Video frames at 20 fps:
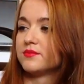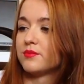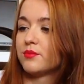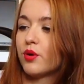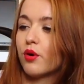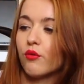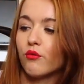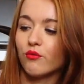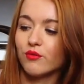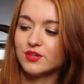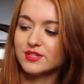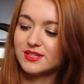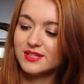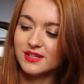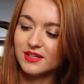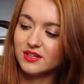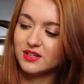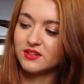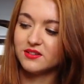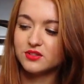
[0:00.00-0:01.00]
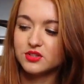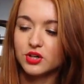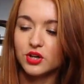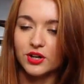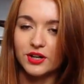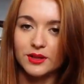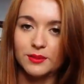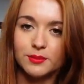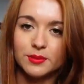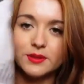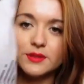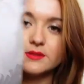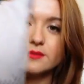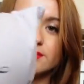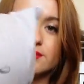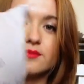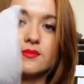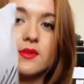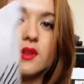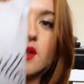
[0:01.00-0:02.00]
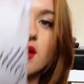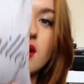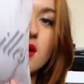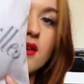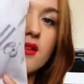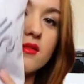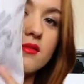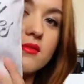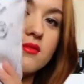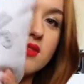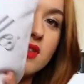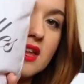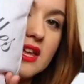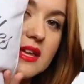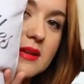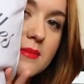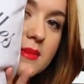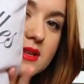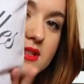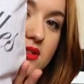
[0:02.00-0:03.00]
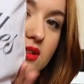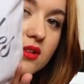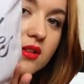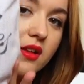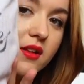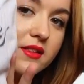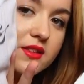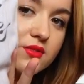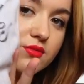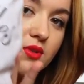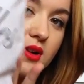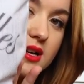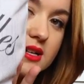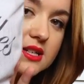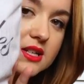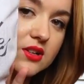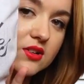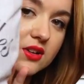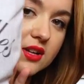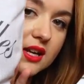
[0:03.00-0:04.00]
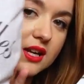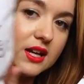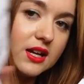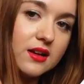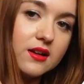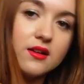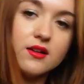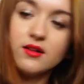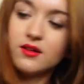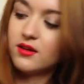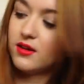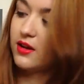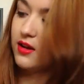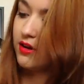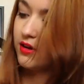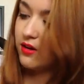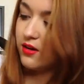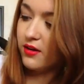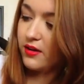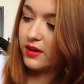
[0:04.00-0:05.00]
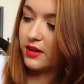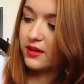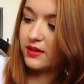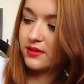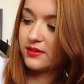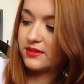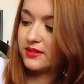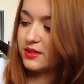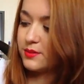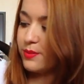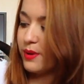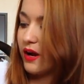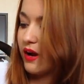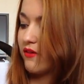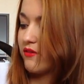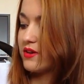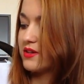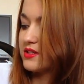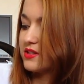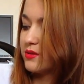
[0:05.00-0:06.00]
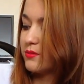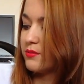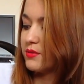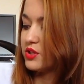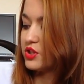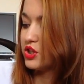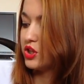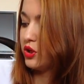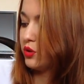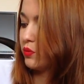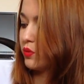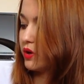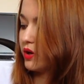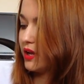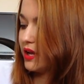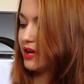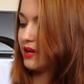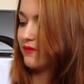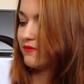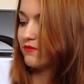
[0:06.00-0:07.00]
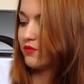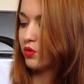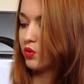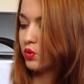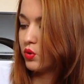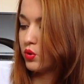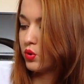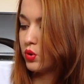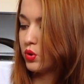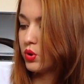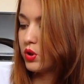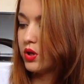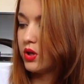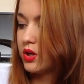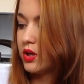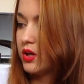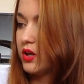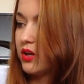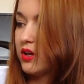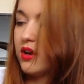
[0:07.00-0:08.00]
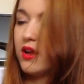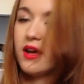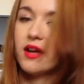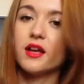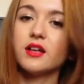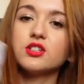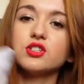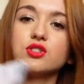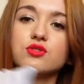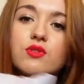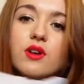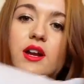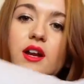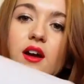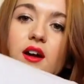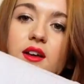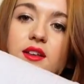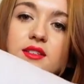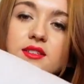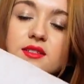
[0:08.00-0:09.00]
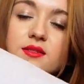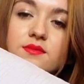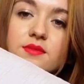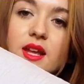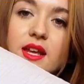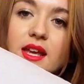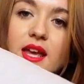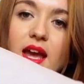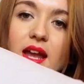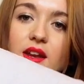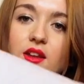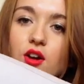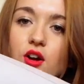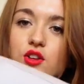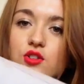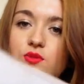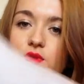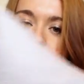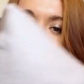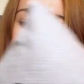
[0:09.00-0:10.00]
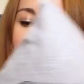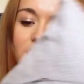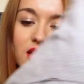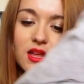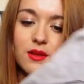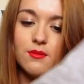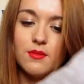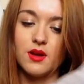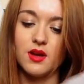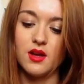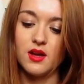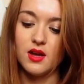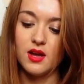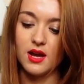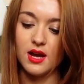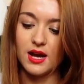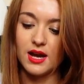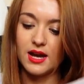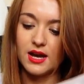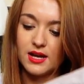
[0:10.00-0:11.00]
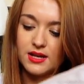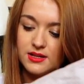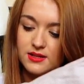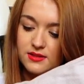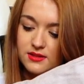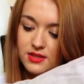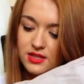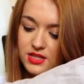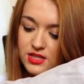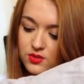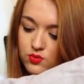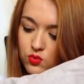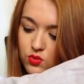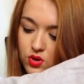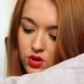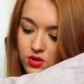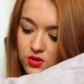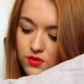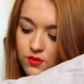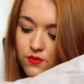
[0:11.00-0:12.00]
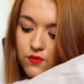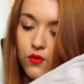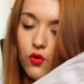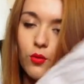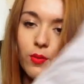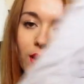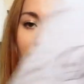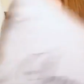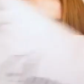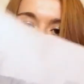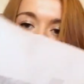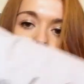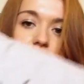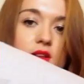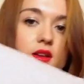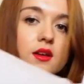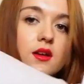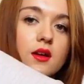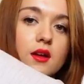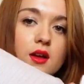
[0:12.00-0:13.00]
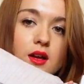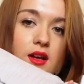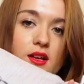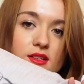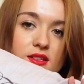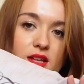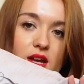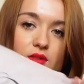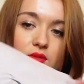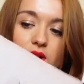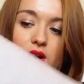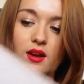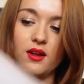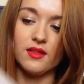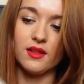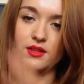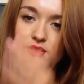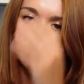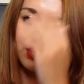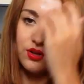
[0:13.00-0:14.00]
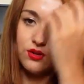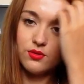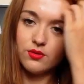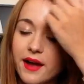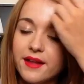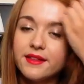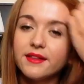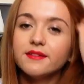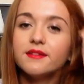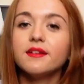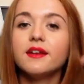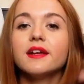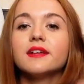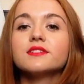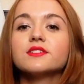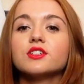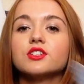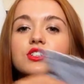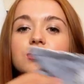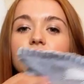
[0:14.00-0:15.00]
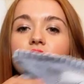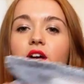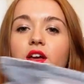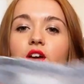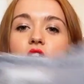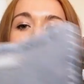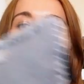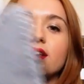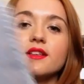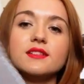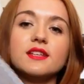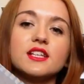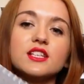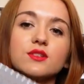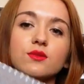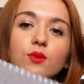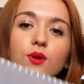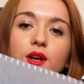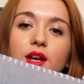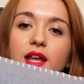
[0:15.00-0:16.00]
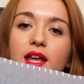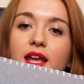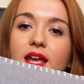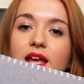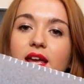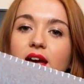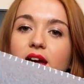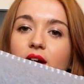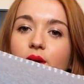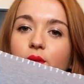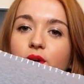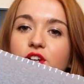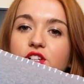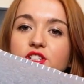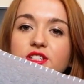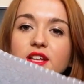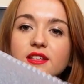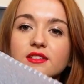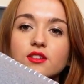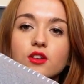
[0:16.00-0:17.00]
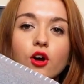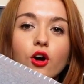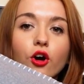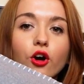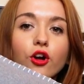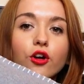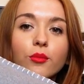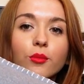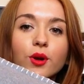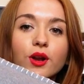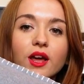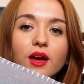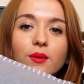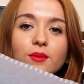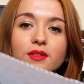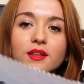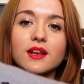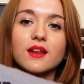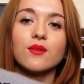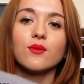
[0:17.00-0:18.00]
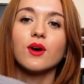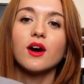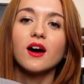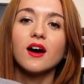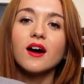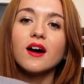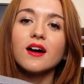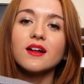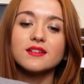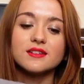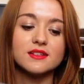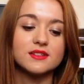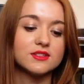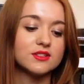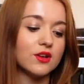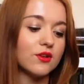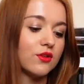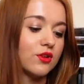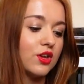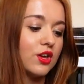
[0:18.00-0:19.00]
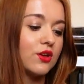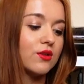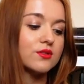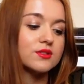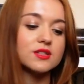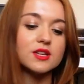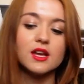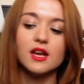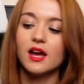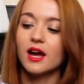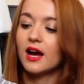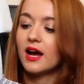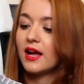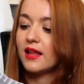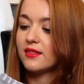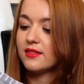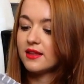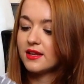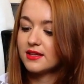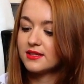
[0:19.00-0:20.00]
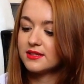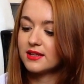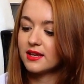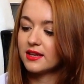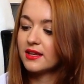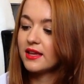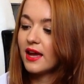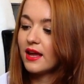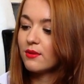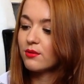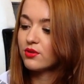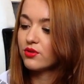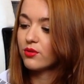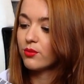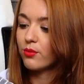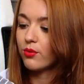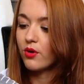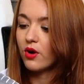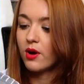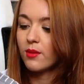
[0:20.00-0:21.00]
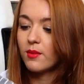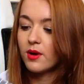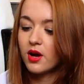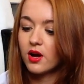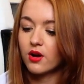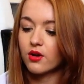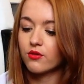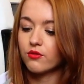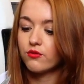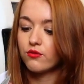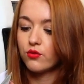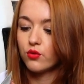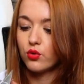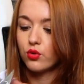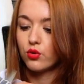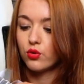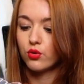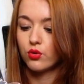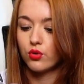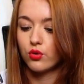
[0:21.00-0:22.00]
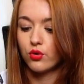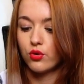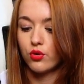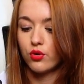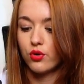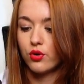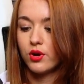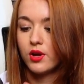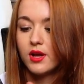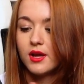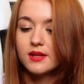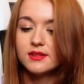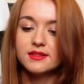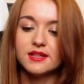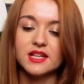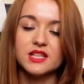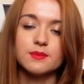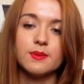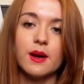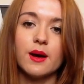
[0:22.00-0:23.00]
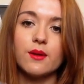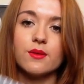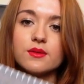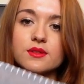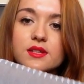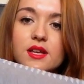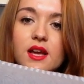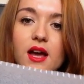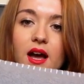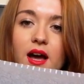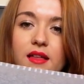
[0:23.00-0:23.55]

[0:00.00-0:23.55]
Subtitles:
Parisian type theme. It's got like this writing on it, like it says Paris number 2184. Like, it's just really nice. Again, goes with the theme. And this was £4. So yeah, I really like that too. And then the next cushion that I got is this one here, which says home on it with a little heart. It's so cute. And this again was from Primark for £6.